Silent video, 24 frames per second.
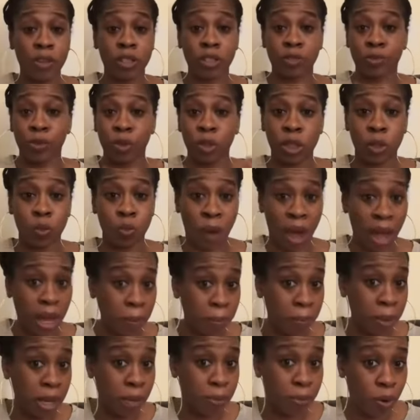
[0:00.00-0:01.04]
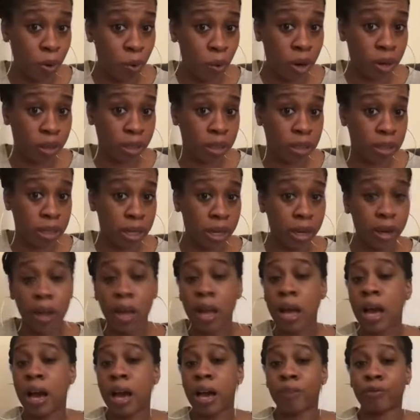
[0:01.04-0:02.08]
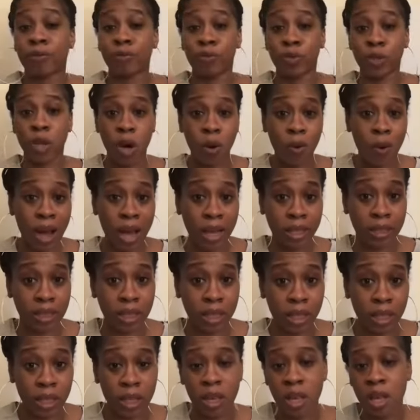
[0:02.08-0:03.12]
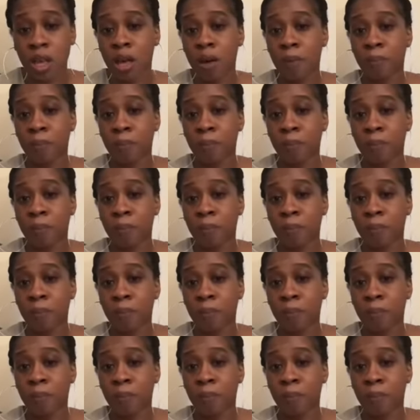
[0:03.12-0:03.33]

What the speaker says: it's fully white people working there. I have no idea.